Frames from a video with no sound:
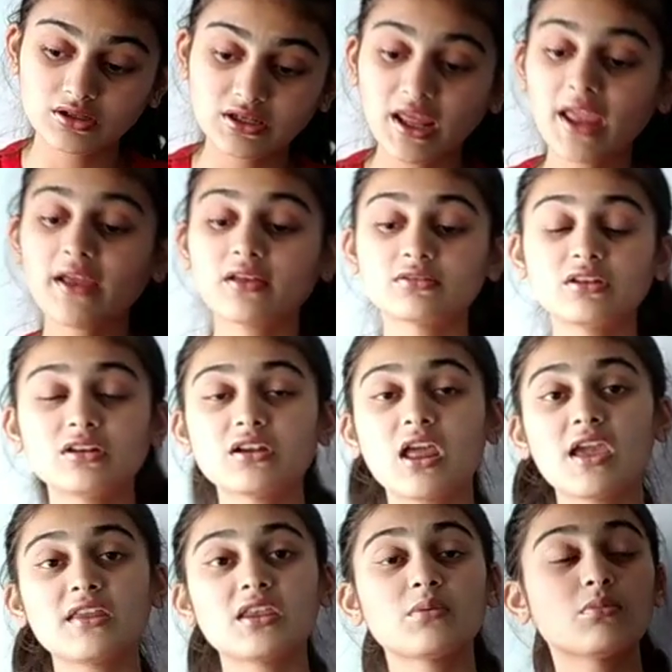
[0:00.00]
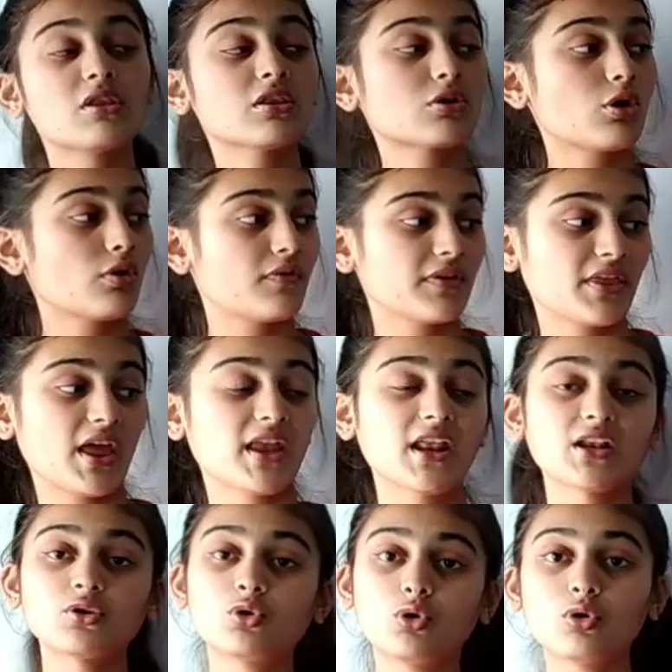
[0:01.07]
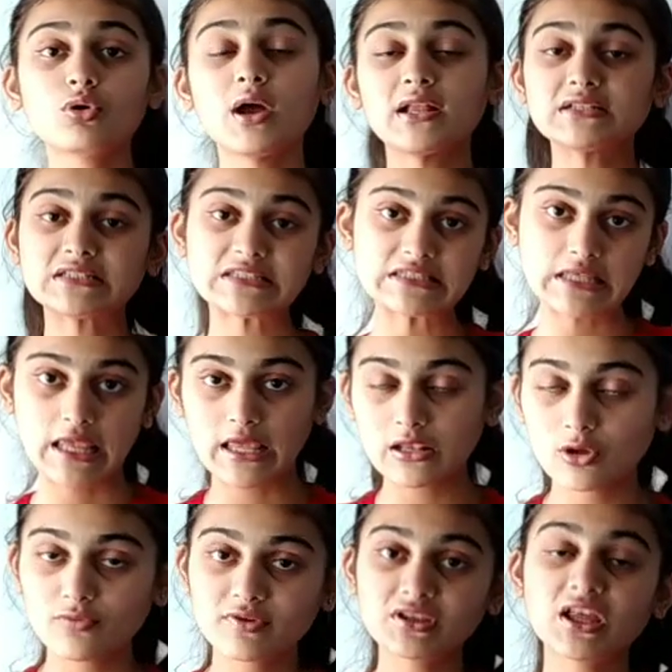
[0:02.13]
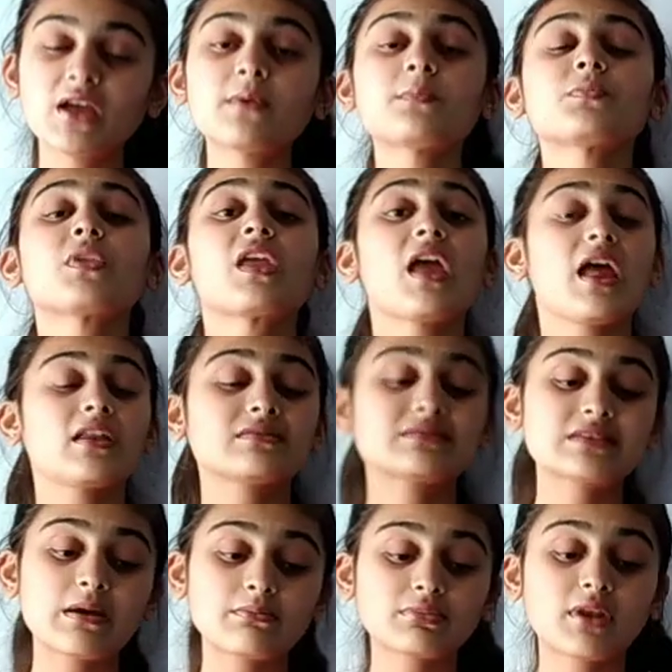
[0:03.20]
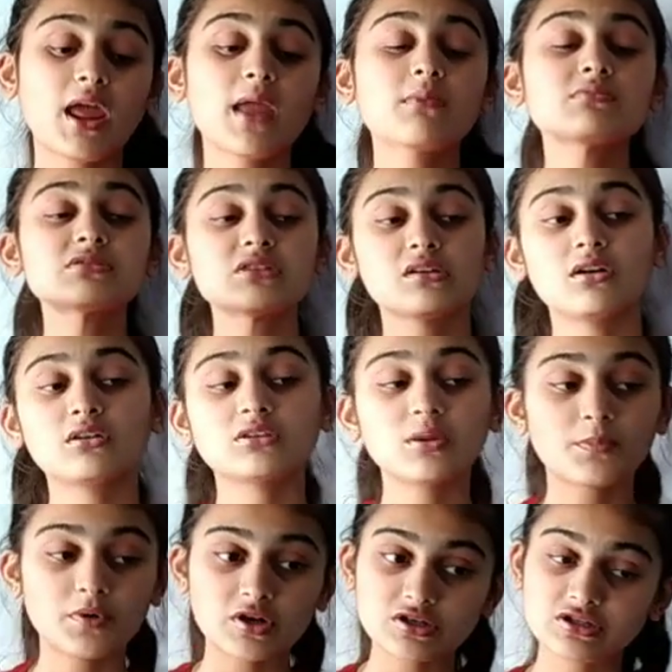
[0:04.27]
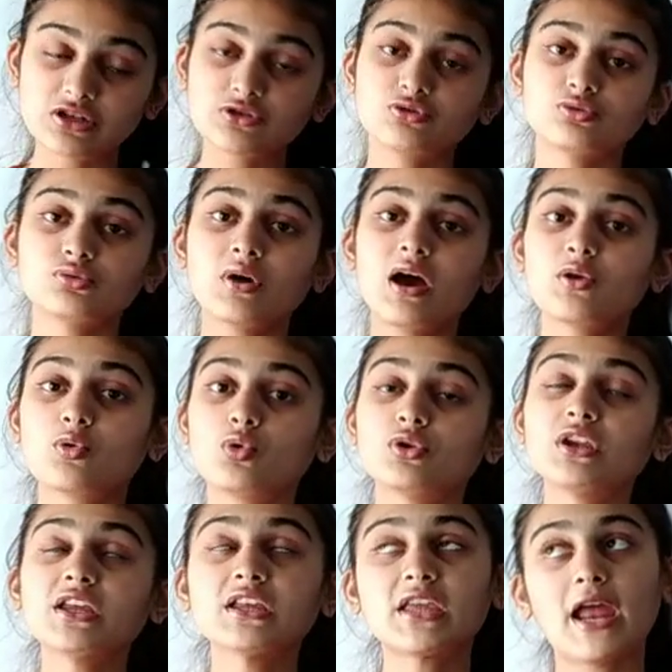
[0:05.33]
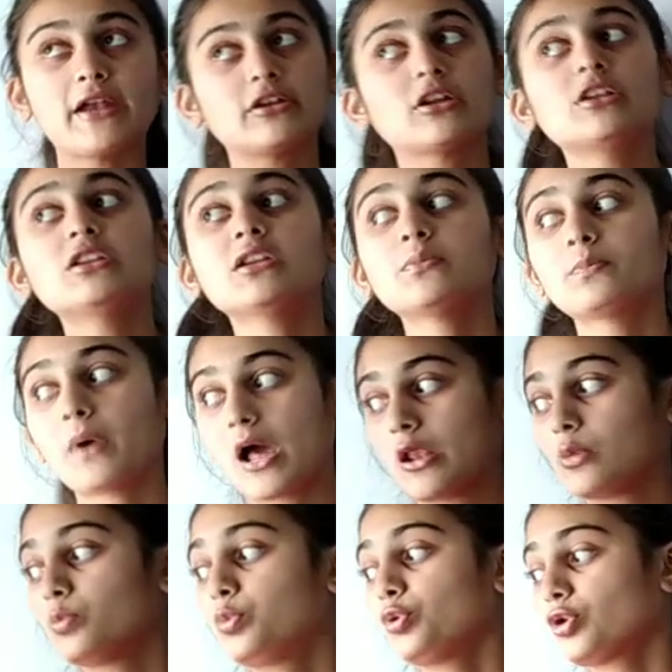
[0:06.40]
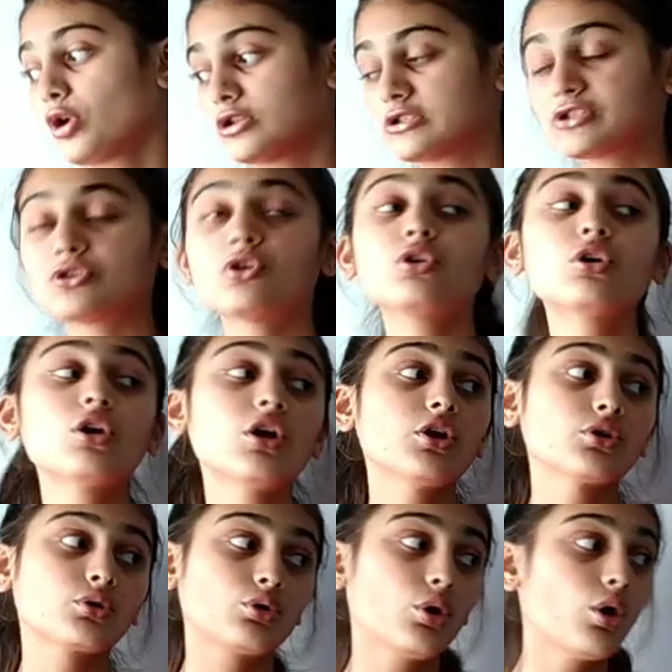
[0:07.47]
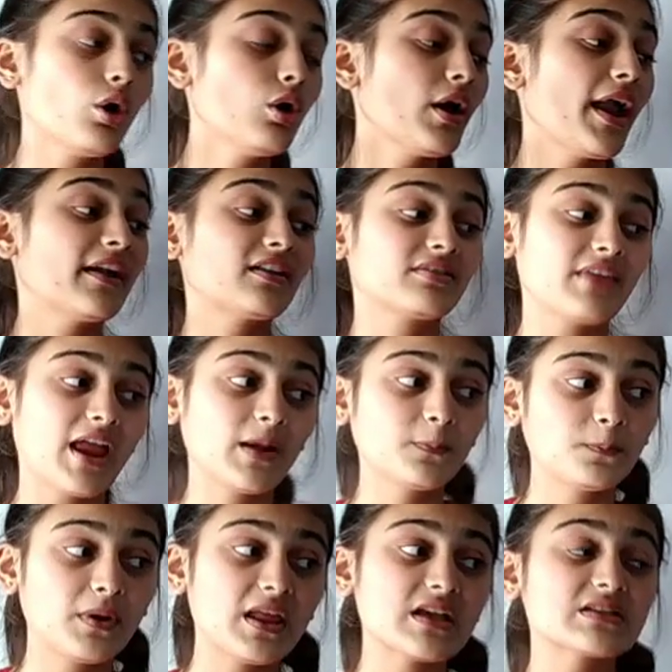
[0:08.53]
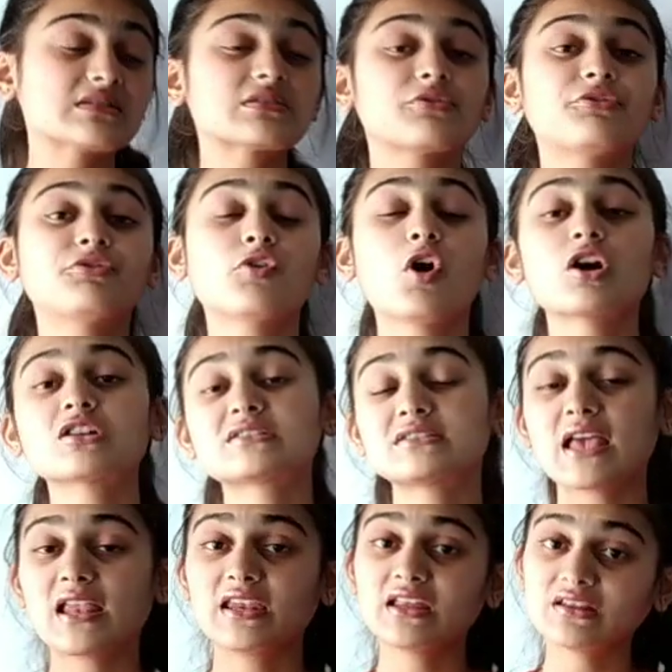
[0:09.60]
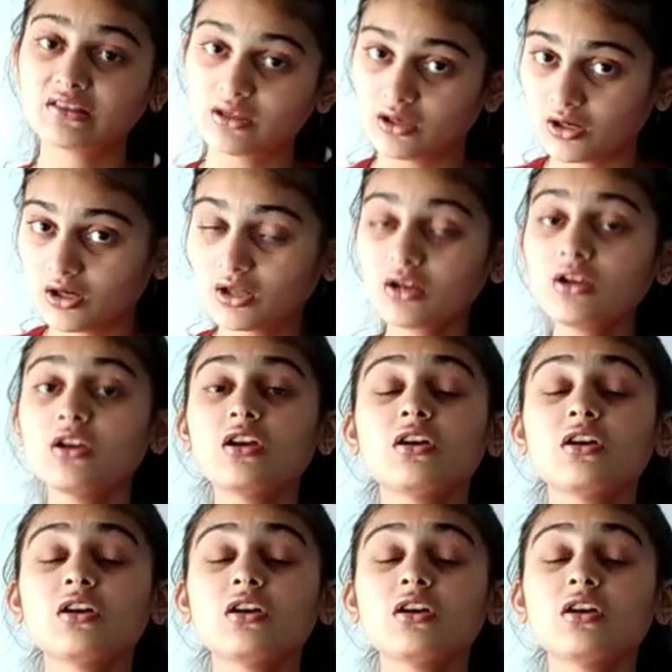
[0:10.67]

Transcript: take the dairy milk over there and go and sell over there. And sometimes the person who are owning cattle in Palampur also go at that place for selling their